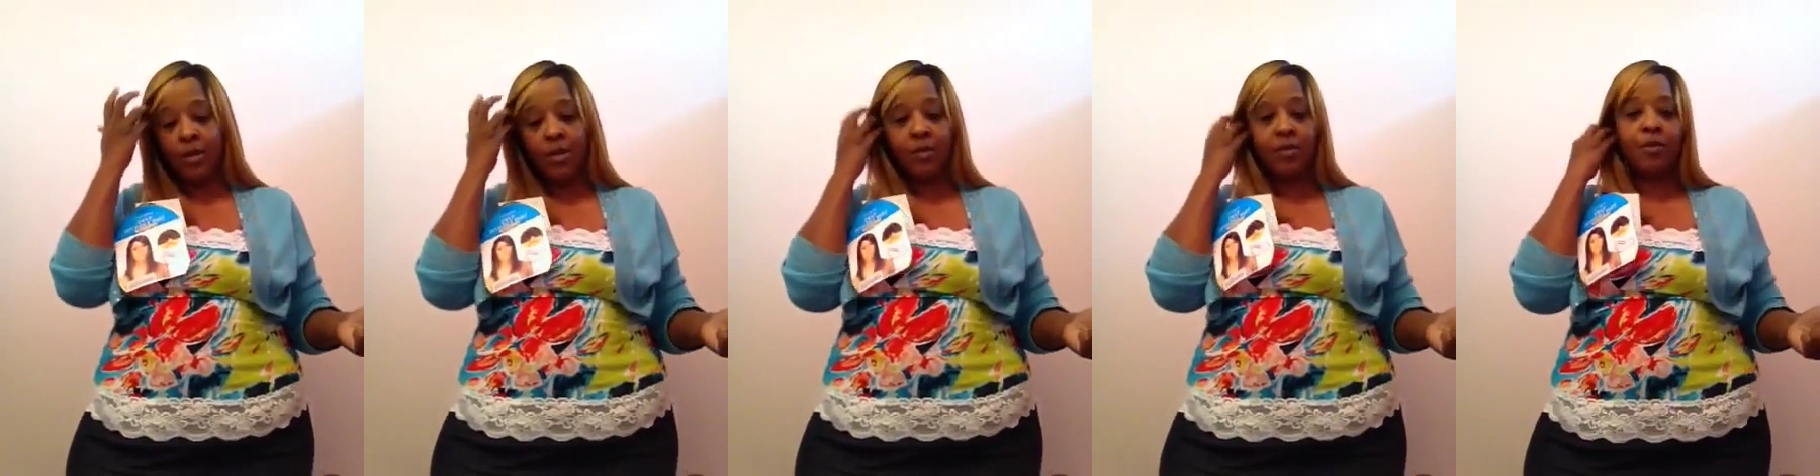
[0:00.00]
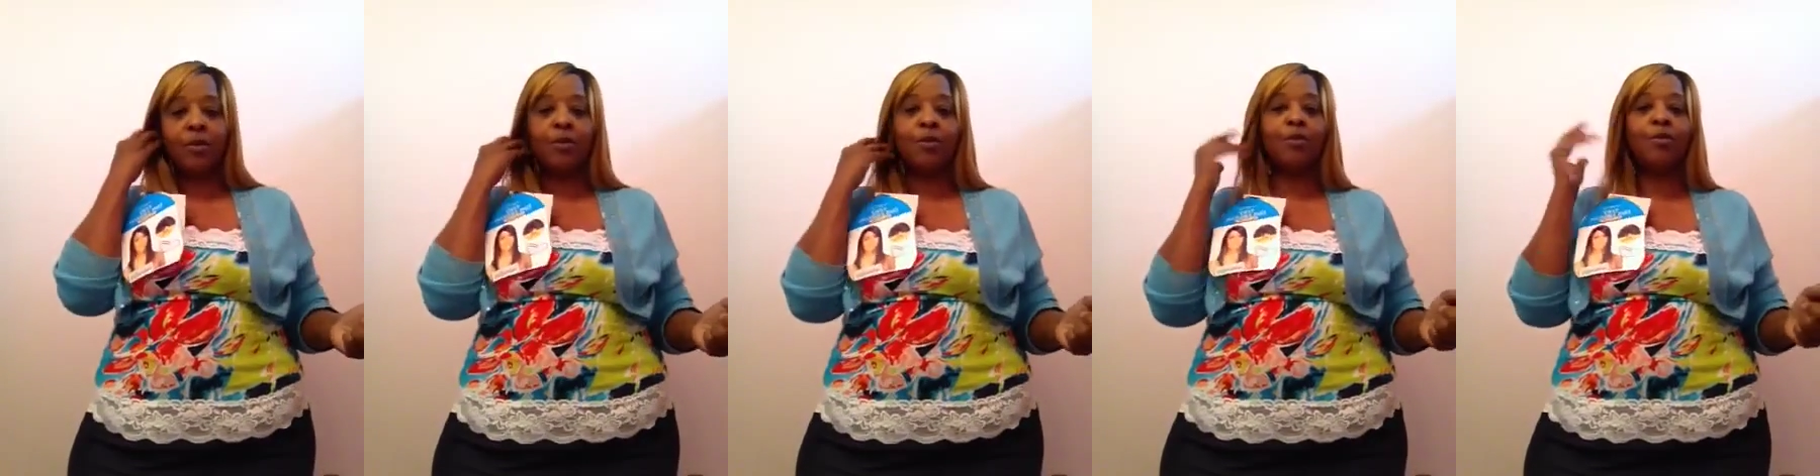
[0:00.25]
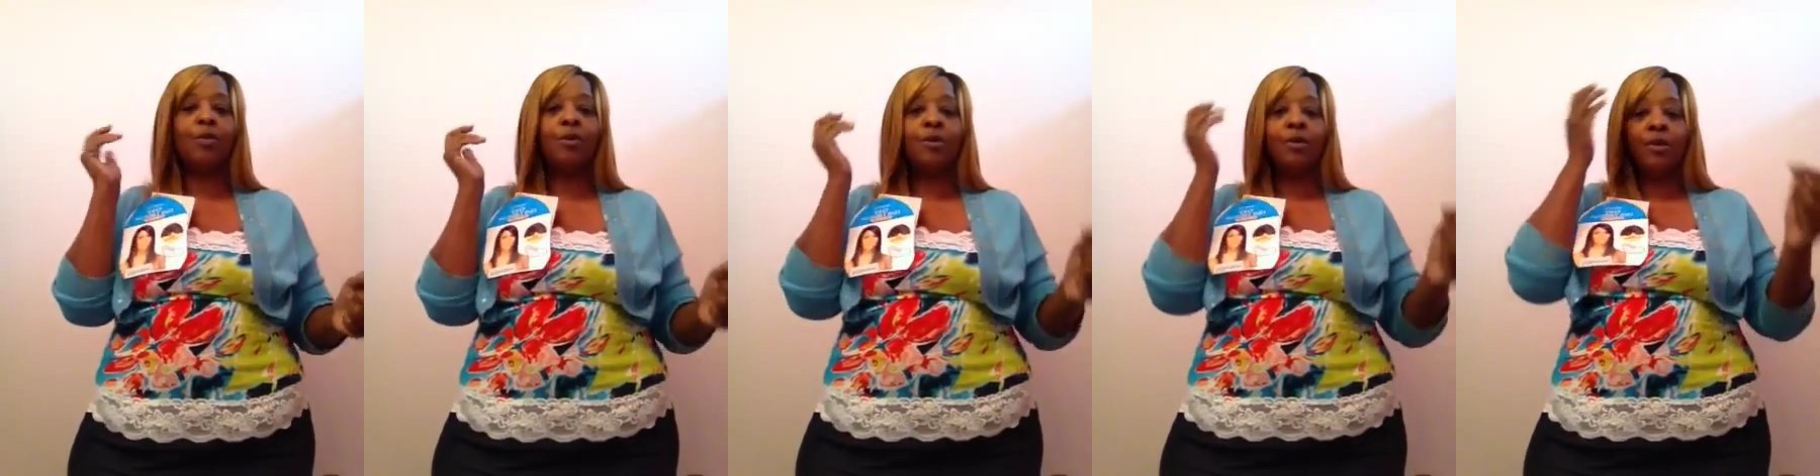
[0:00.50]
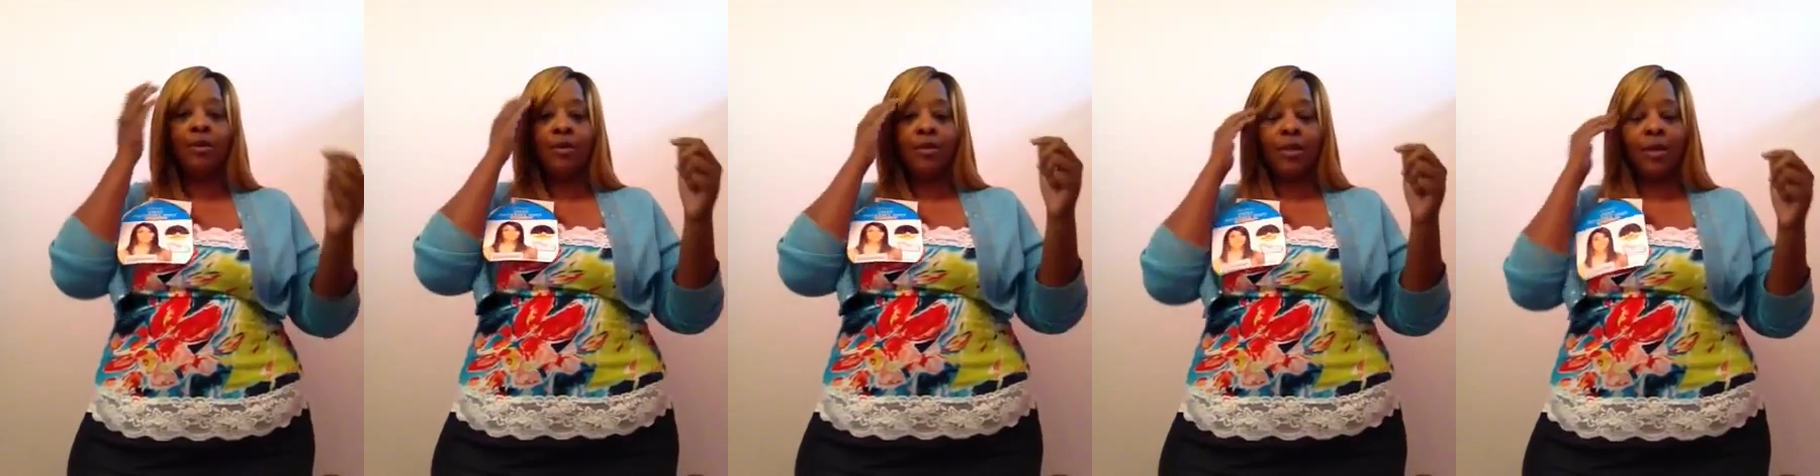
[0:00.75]
So
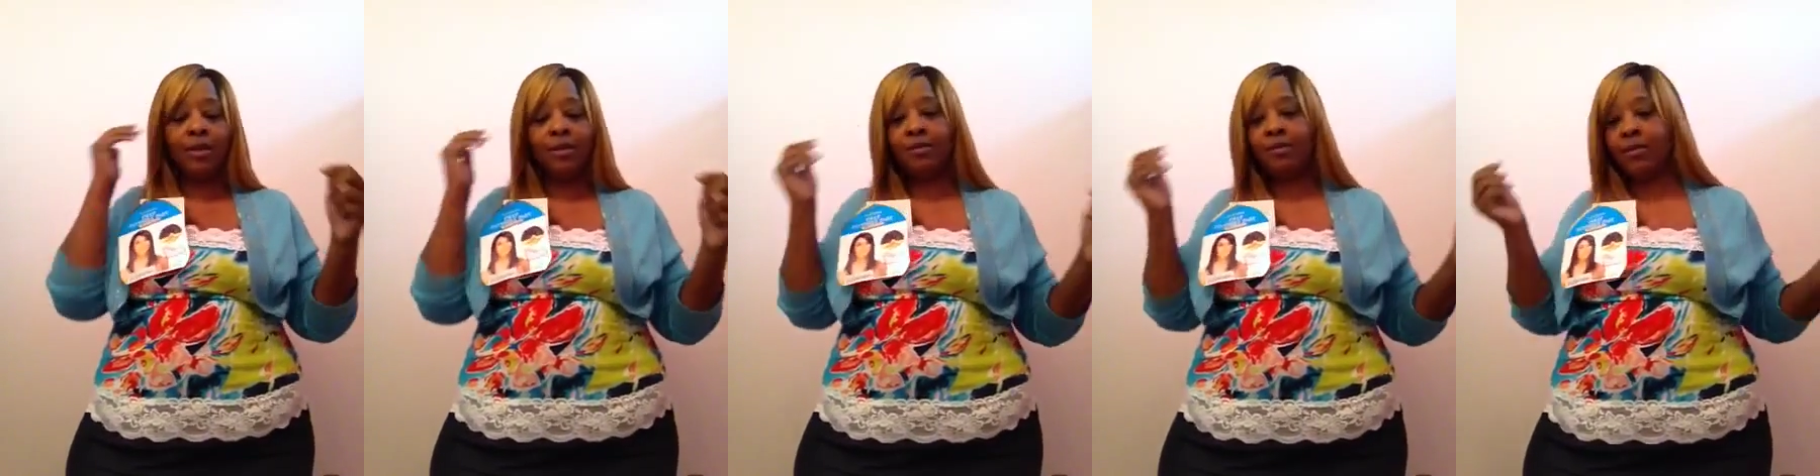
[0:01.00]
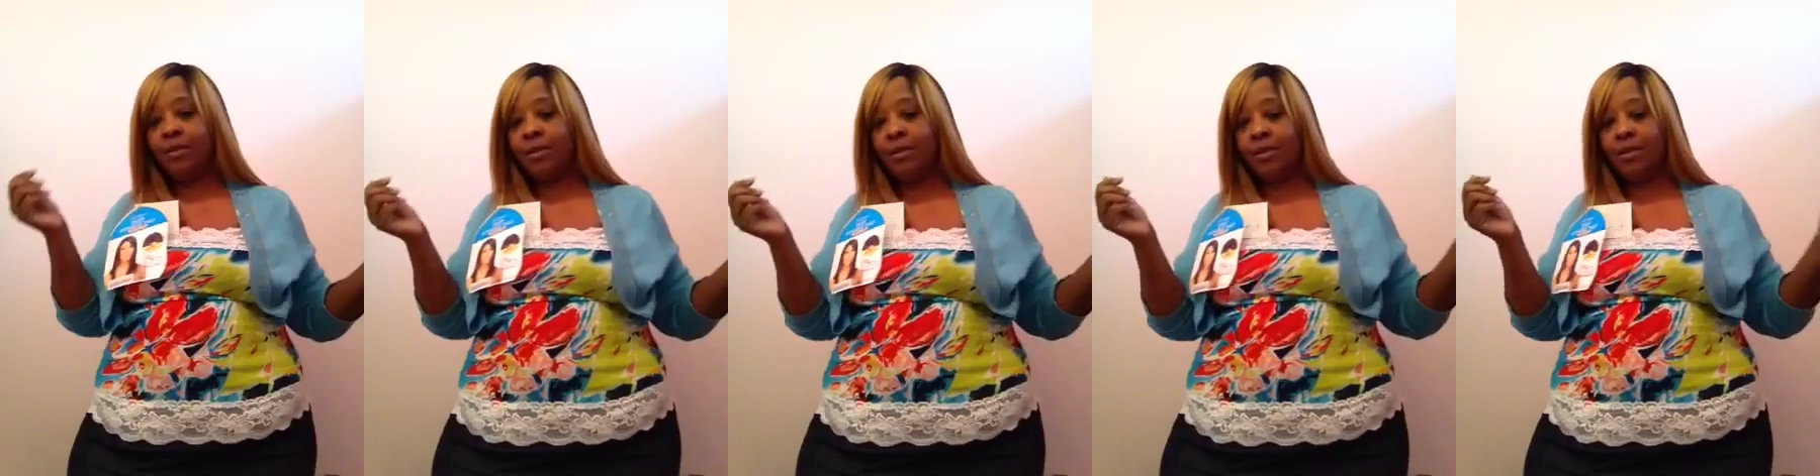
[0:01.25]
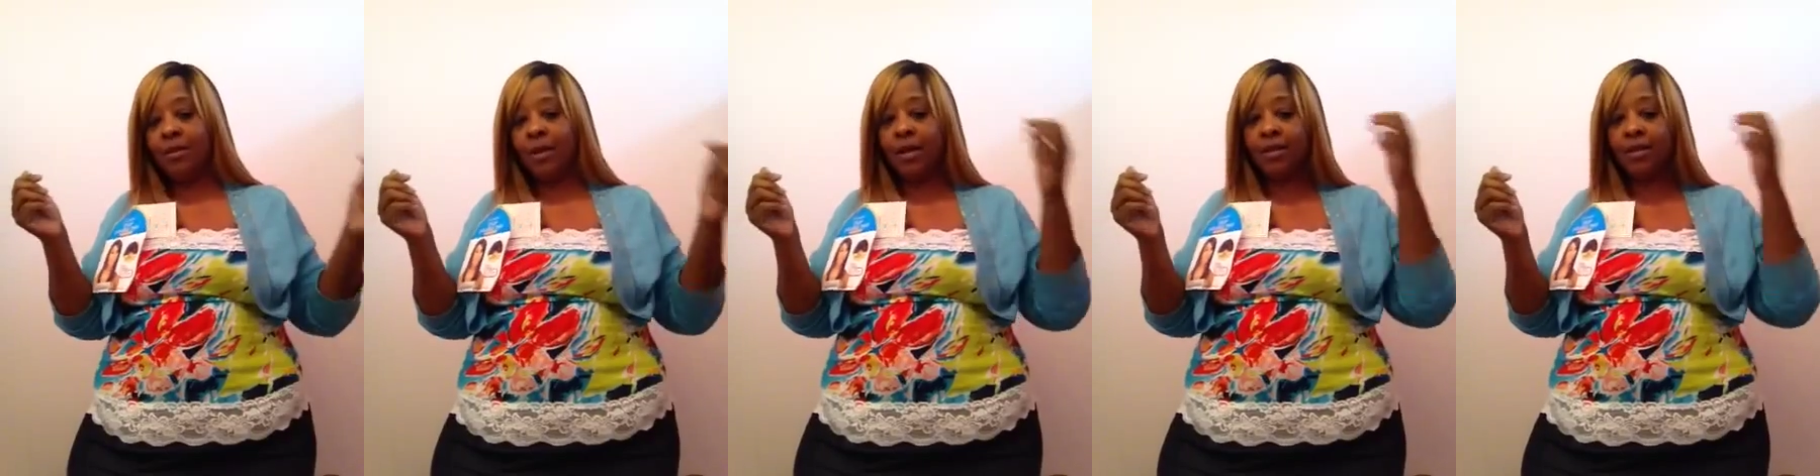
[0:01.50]
that is it.